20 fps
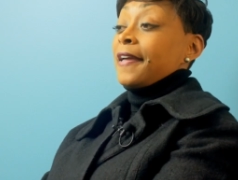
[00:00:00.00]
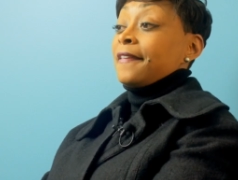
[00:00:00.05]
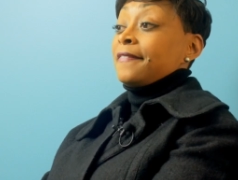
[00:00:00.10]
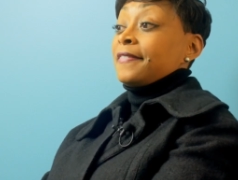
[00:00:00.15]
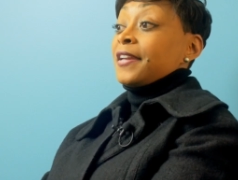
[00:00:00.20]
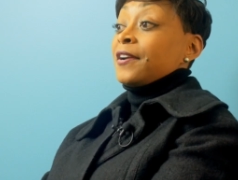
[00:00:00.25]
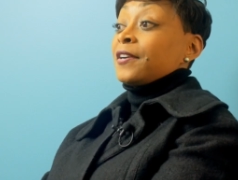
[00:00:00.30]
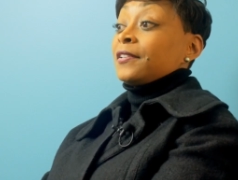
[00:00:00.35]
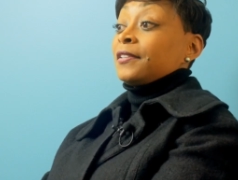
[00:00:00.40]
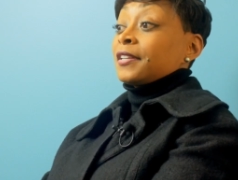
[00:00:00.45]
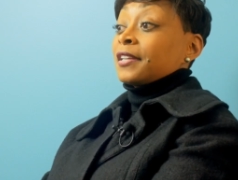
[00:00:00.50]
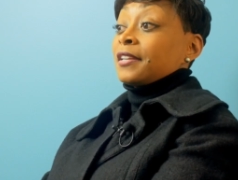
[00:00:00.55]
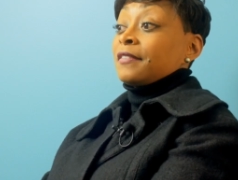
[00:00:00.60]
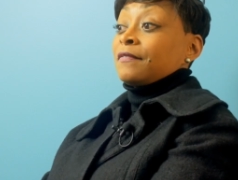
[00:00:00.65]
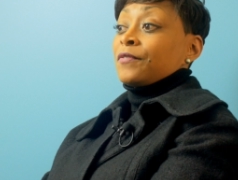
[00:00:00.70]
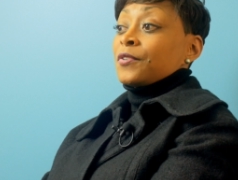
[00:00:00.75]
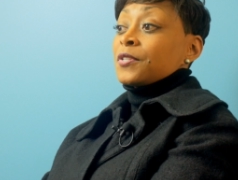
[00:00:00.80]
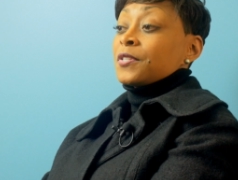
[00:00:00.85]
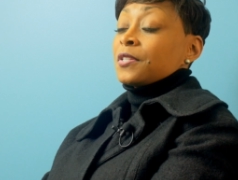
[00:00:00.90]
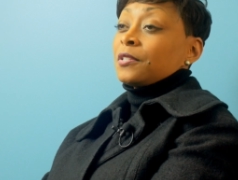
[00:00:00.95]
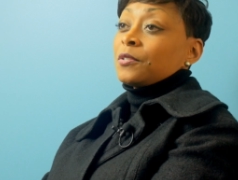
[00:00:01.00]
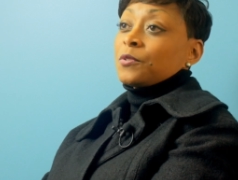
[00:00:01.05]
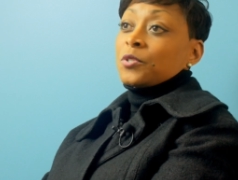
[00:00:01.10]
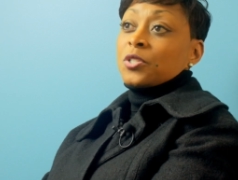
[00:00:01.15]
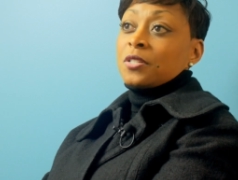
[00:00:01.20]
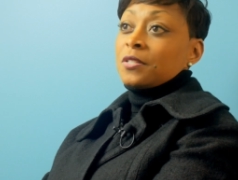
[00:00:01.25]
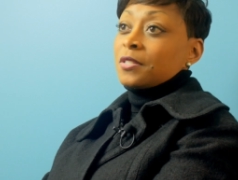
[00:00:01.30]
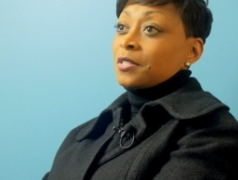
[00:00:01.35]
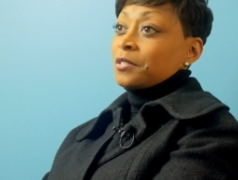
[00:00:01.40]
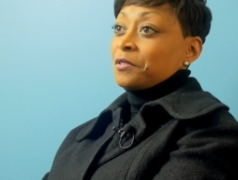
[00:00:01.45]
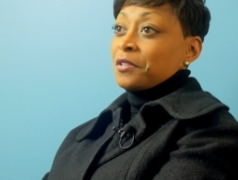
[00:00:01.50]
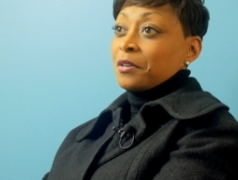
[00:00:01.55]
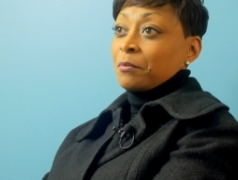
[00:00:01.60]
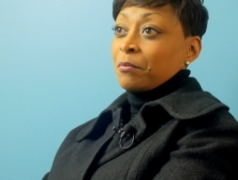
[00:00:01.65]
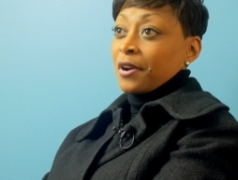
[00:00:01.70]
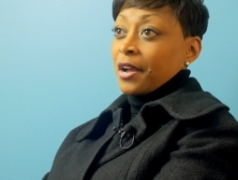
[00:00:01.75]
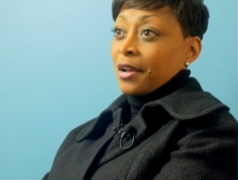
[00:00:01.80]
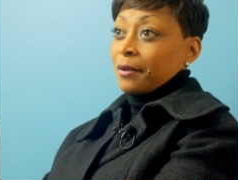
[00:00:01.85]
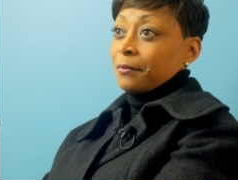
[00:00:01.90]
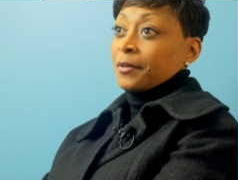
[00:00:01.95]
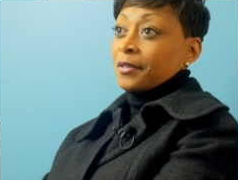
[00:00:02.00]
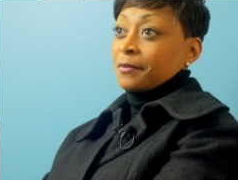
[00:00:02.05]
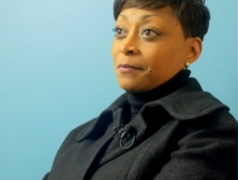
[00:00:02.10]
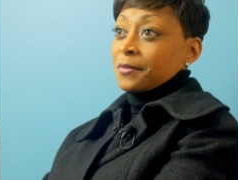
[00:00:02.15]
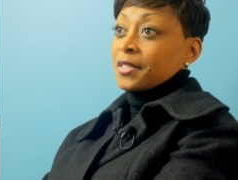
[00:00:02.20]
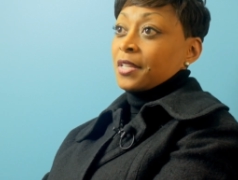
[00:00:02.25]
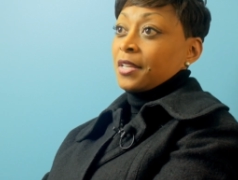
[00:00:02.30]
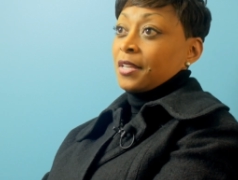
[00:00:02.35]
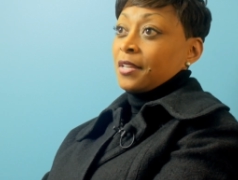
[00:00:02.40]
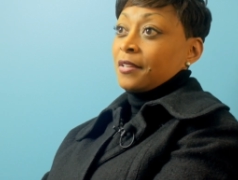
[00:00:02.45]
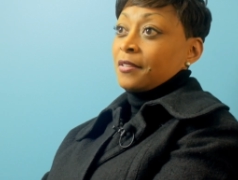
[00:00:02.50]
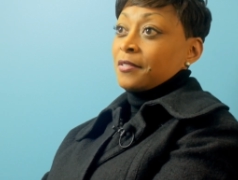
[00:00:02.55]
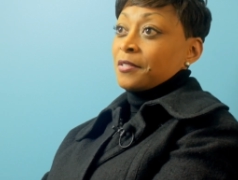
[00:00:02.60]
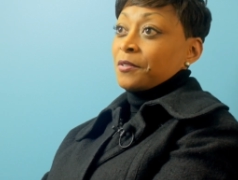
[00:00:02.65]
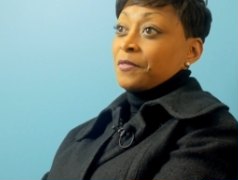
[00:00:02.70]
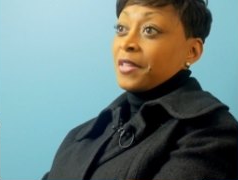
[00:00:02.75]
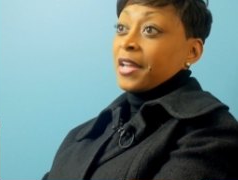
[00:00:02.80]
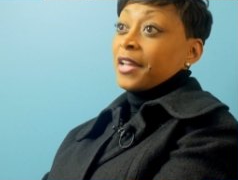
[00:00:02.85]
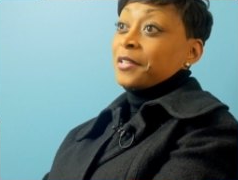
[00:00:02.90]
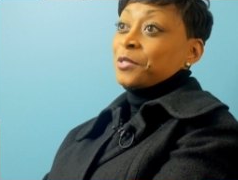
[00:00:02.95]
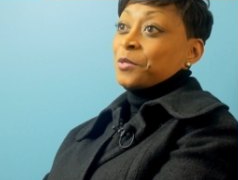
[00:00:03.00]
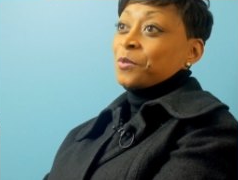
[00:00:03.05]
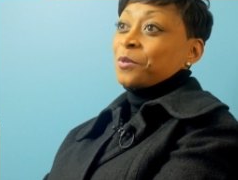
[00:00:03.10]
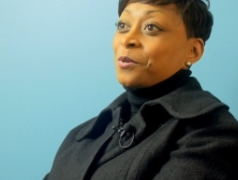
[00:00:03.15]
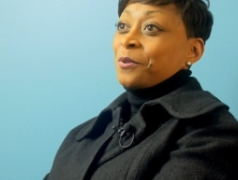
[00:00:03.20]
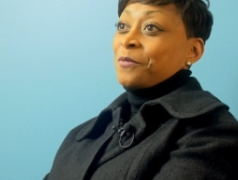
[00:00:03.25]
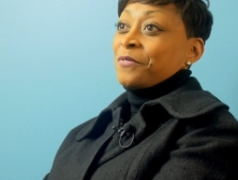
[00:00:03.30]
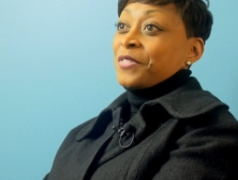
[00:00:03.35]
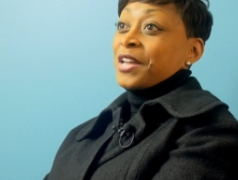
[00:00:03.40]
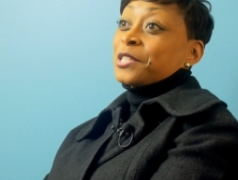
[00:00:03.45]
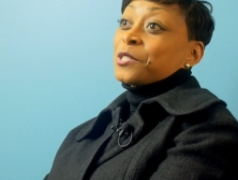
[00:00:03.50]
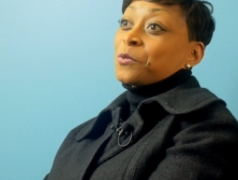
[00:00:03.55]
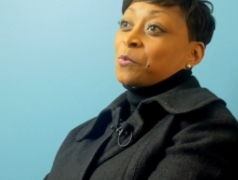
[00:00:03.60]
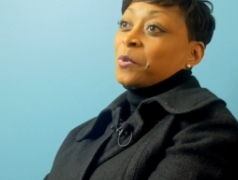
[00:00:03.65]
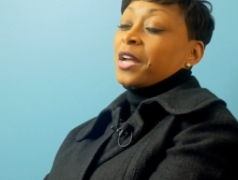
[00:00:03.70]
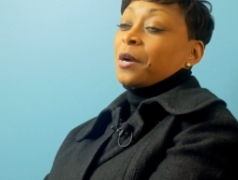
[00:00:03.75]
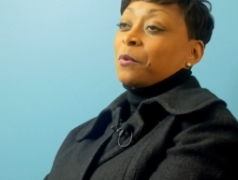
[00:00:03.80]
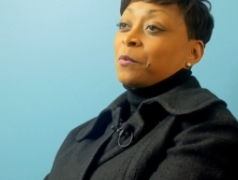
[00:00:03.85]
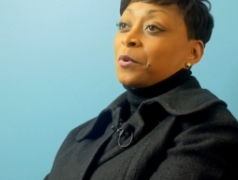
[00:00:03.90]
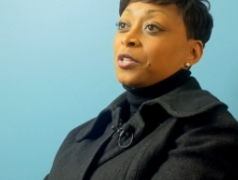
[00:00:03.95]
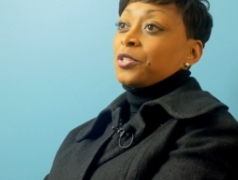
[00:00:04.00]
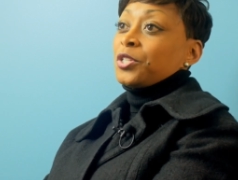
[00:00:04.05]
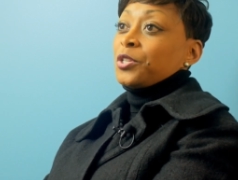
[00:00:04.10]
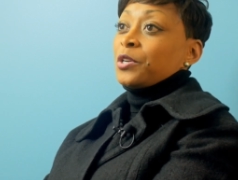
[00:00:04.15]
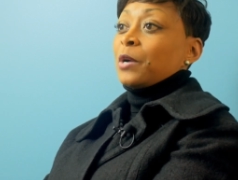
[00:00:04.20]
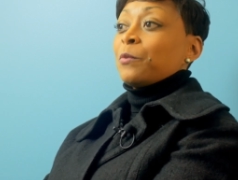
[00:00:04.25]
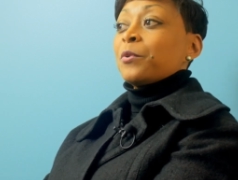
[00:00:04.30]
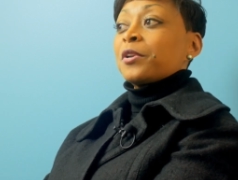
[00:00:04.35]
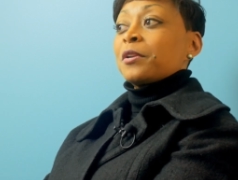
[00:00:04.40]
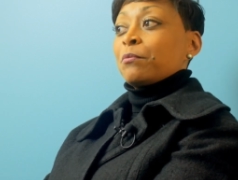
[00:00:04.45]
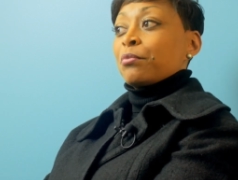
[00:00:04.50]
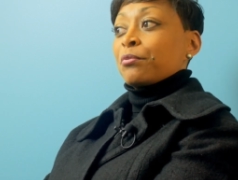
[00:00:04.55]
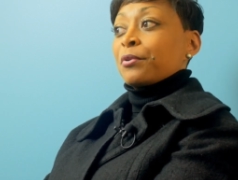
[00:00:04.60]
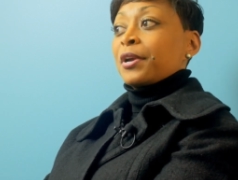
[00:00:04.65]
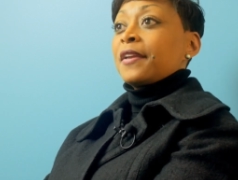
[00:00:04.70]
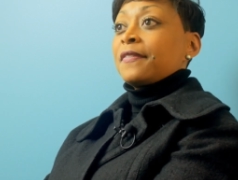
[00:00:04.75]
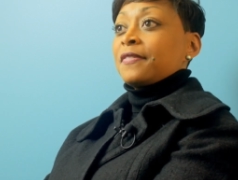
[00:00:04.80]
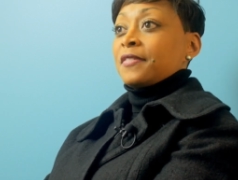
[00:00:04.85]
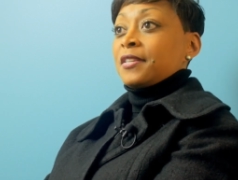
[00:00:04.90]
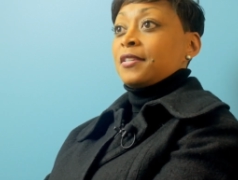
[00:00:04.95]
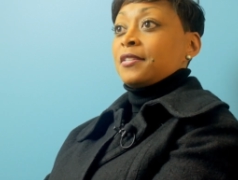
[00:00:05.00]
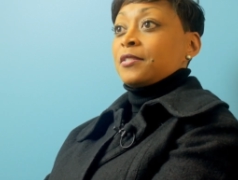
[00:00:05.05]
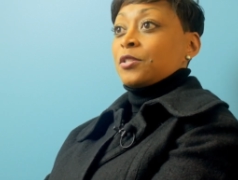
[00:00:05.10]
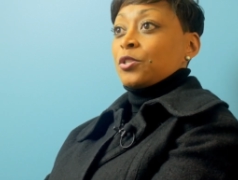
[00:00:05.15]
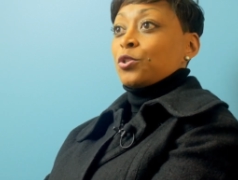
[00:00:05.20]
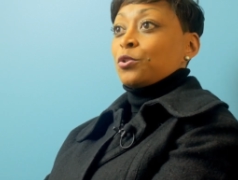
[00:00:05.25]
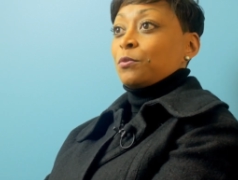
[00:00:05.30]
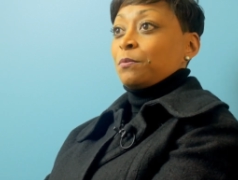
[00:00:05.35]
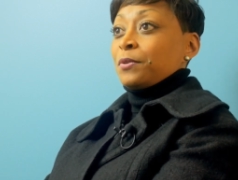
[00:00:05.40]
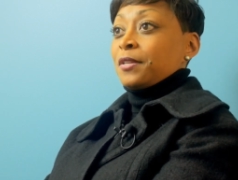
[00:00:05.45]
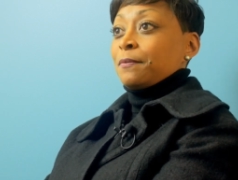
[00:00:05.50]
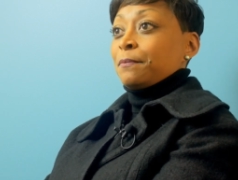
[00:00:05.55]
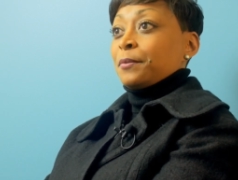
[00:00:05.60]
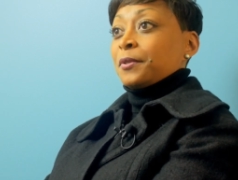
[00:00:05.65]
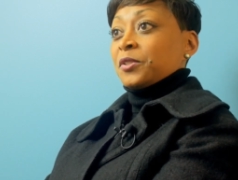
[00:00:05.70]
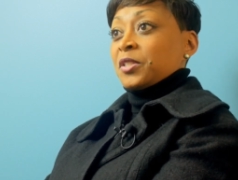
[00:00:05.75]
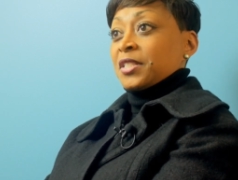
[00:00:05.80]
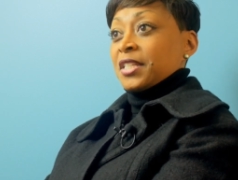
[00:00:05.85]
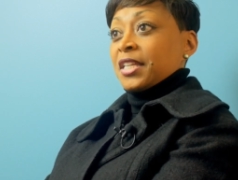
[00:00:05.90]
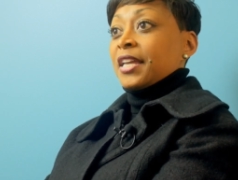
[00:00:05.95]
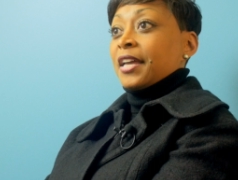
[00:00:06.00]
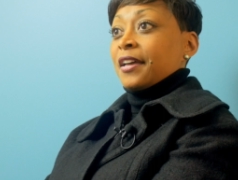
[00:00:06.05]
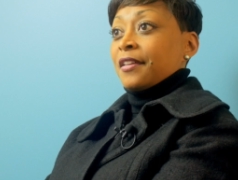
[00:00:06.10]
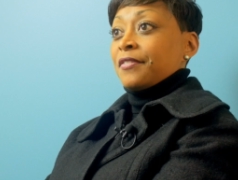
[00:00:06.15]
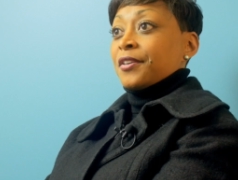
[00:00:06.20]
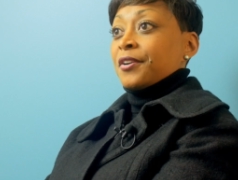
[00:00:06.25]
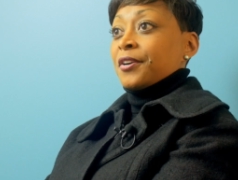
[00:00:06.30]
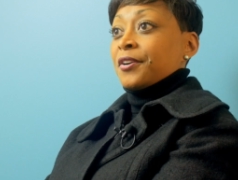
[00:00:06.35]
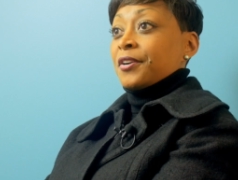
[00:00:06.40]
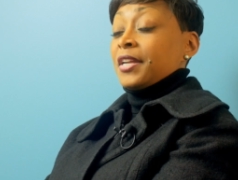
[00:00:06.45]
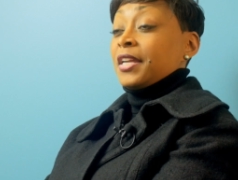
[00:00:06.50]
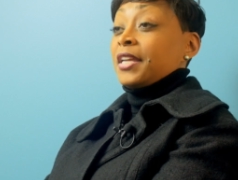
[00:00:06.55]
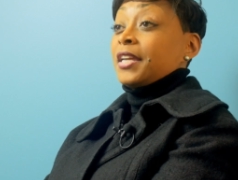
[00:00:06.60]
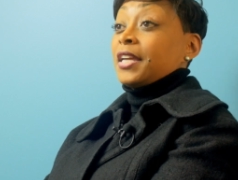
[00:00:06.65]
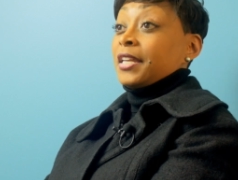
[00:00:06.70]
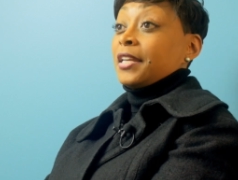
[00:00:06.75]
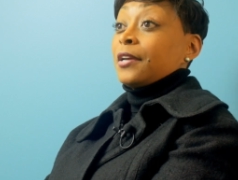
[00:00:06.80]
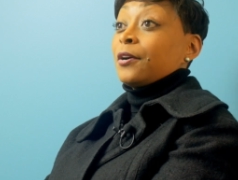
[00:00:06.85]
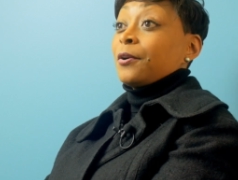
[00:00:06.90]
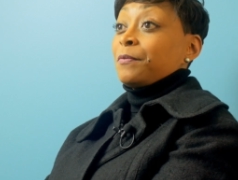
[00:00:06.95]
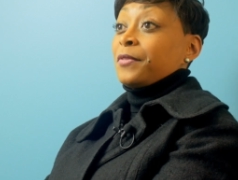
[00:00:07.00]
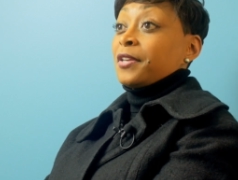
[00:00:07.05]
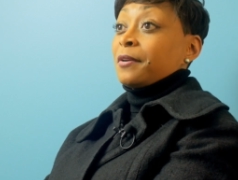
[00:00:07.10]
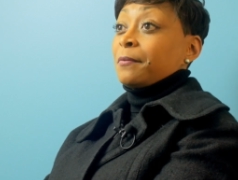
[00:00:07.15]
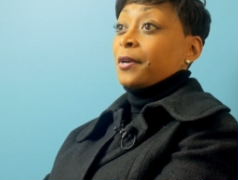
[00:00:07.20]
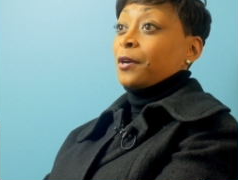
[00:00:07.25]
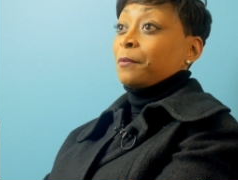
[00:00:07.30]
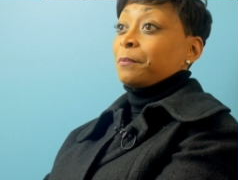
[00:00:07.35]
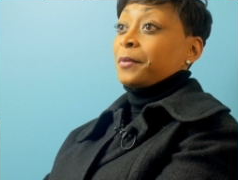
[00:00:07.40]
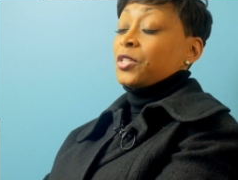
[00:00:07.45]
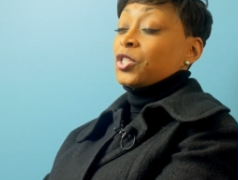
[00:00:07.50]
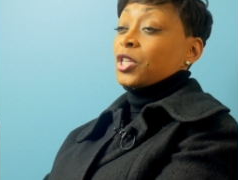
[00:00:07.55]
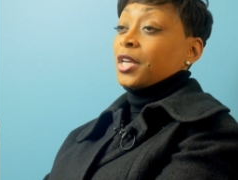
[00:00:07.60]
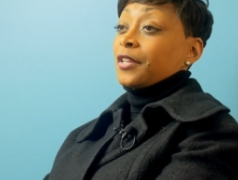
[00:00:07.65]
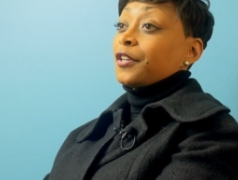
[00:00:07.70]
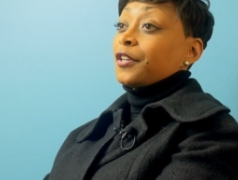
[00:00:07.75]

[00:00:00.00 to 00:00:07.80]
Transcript: And they are looking for solutions to their problems. So that's, that's what I want to do. I want to bring these two people together and help them help each